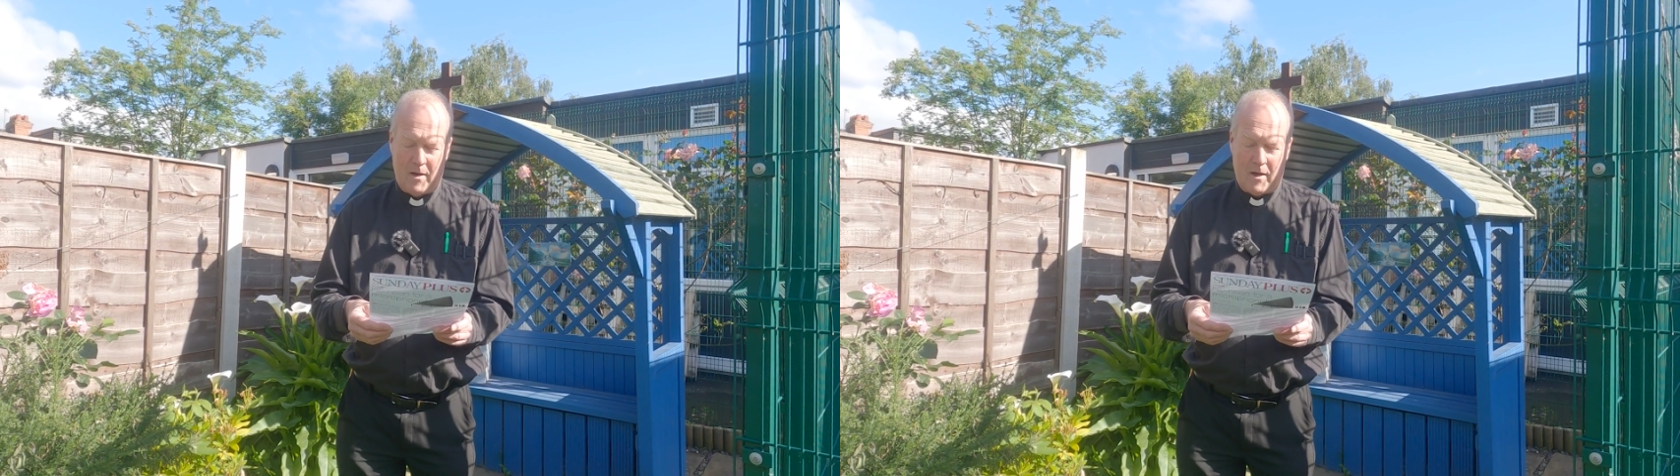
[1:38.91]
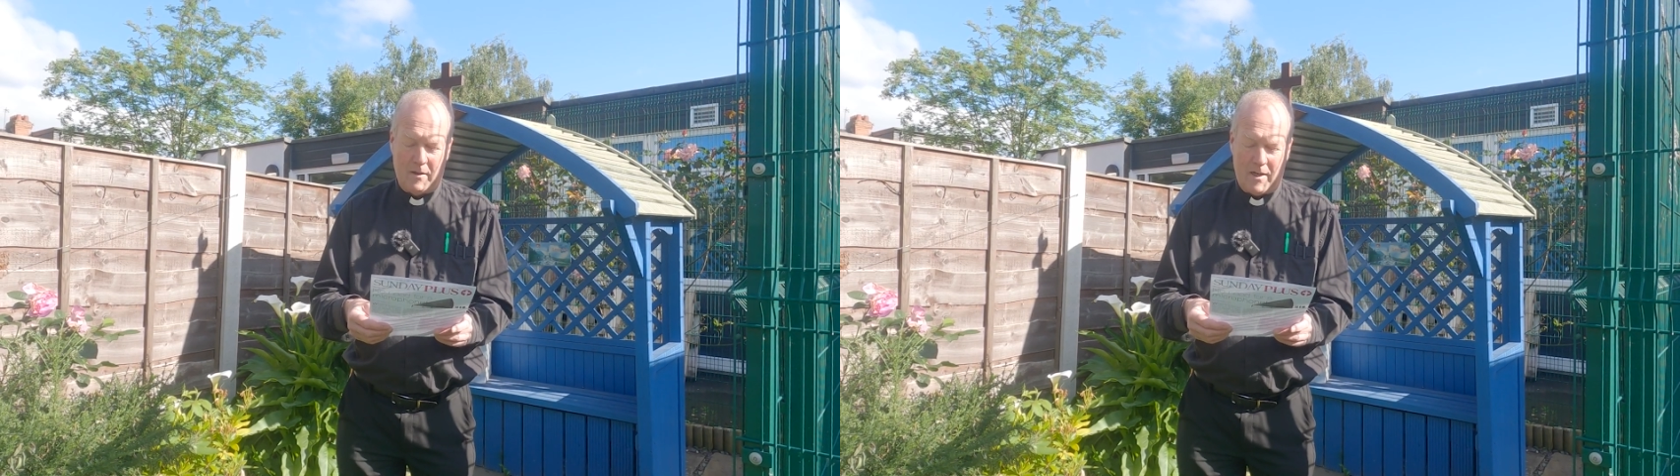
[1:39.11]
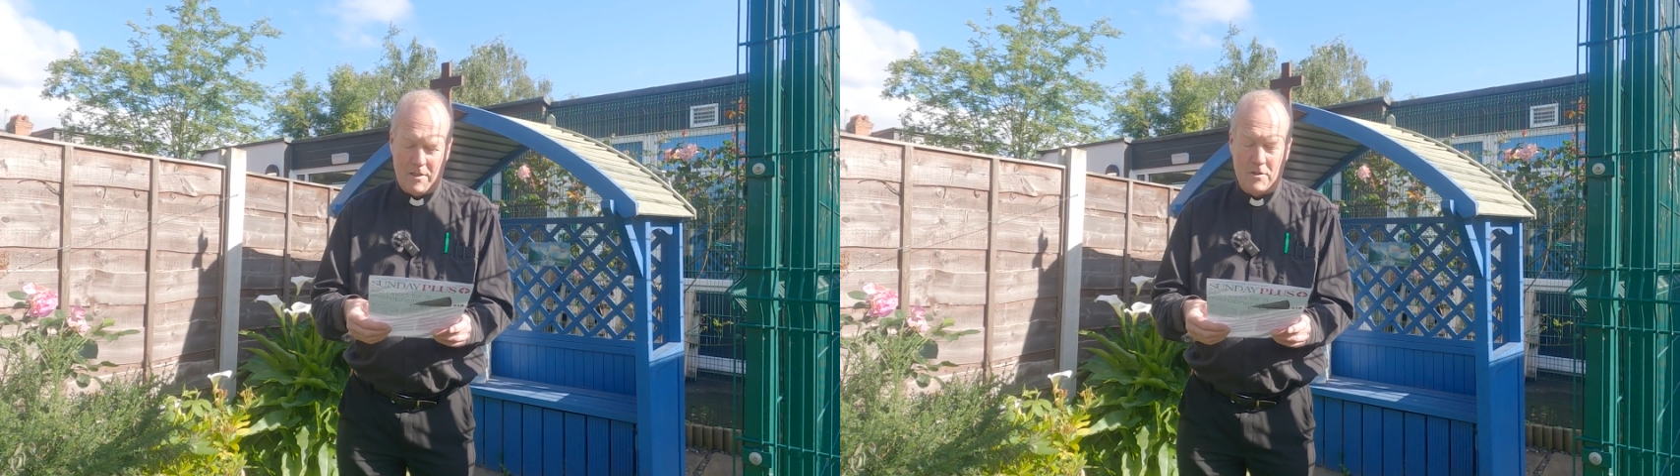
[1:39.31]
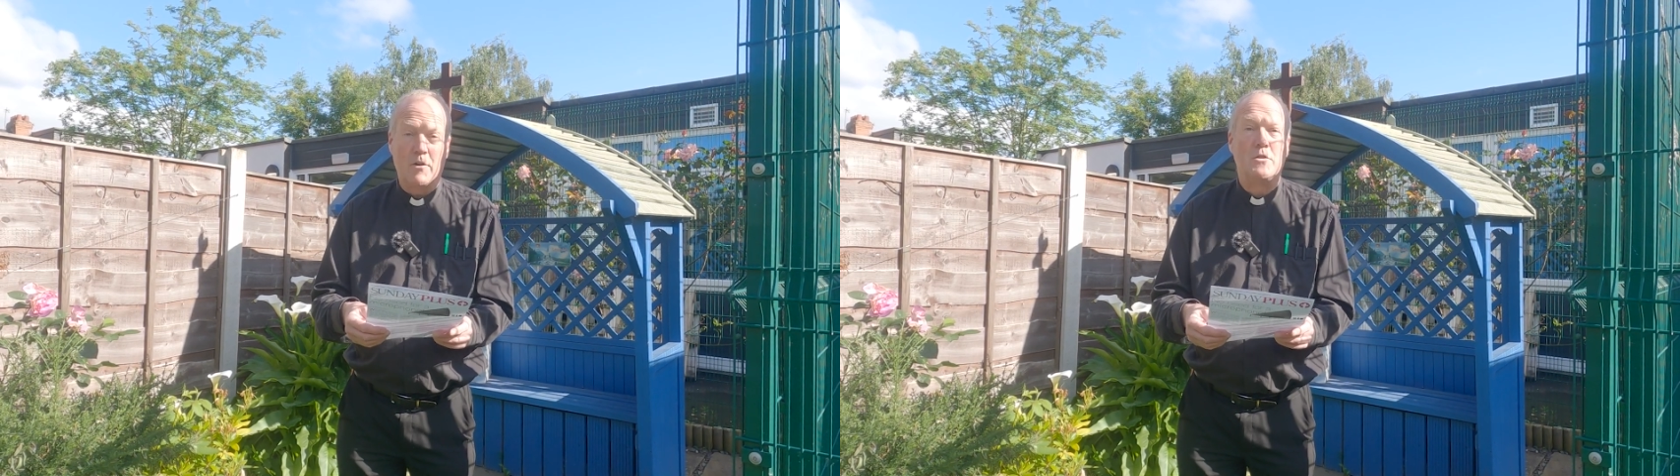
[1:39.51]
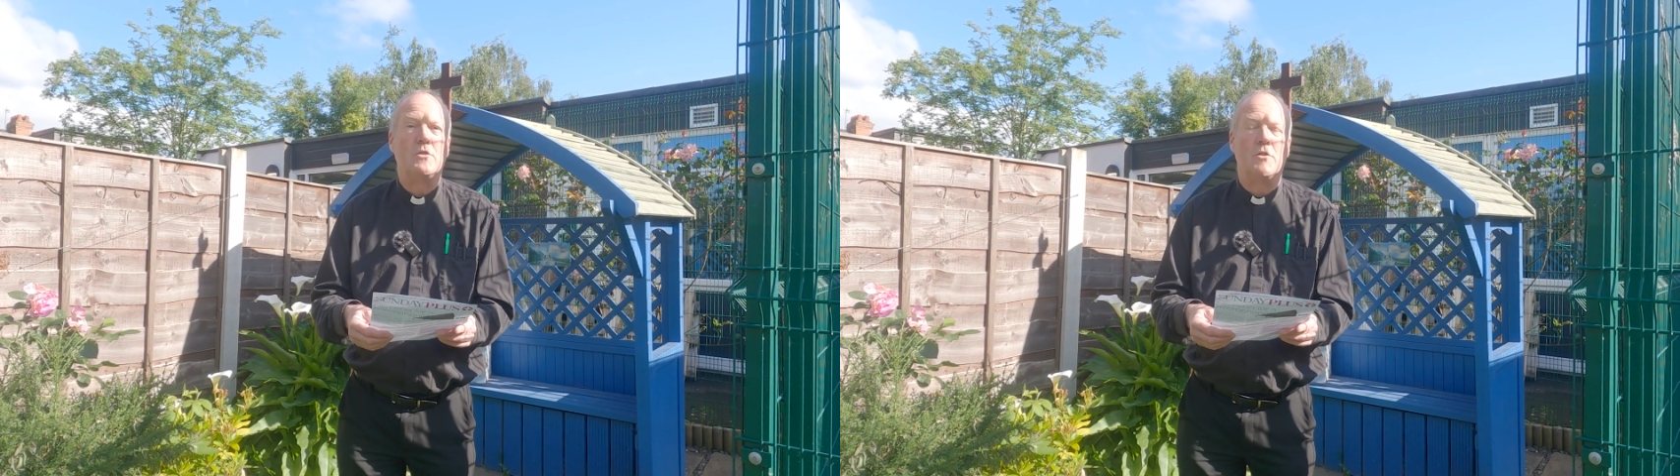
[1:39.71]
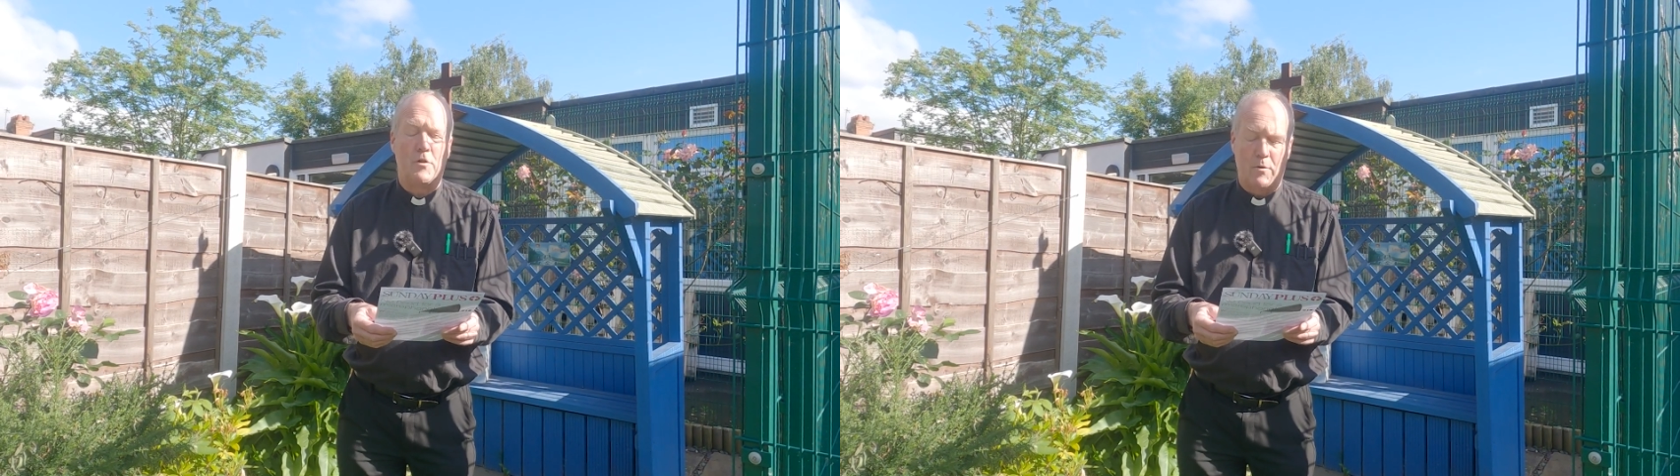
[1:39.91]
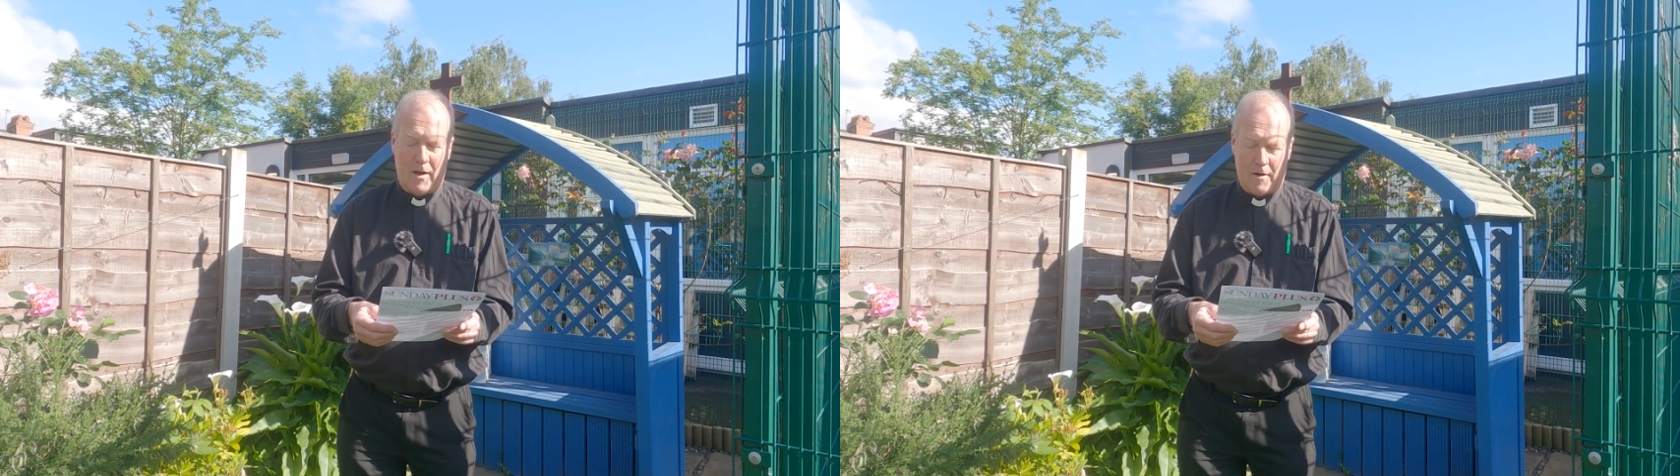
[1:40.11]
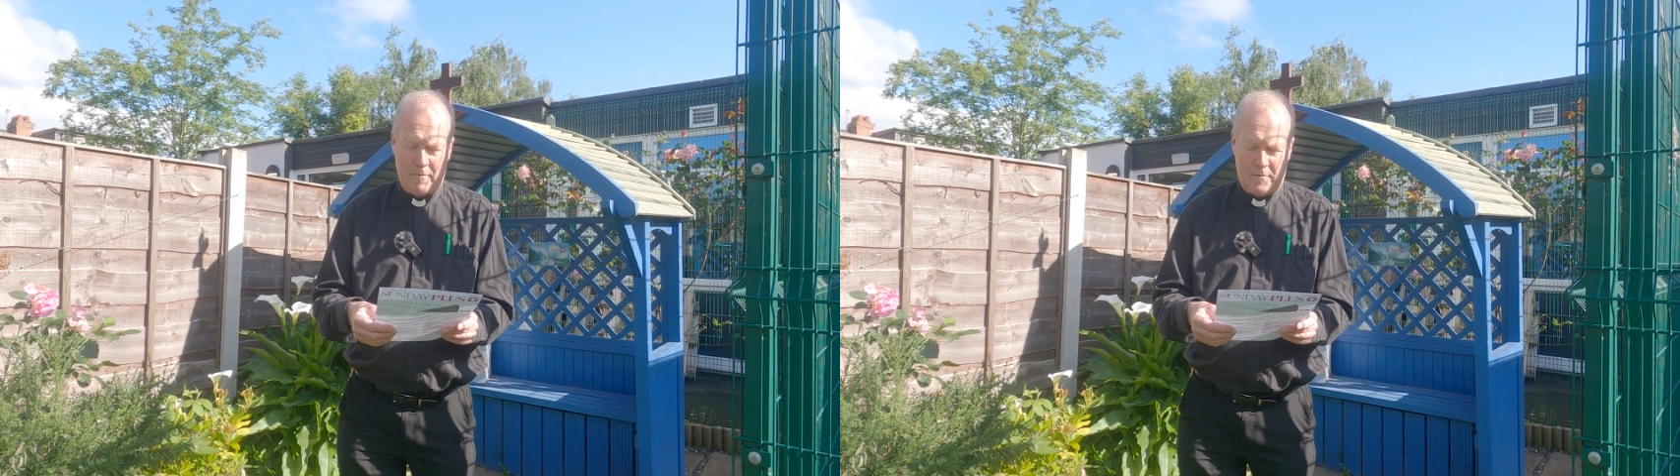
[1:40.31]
and leads us to new life.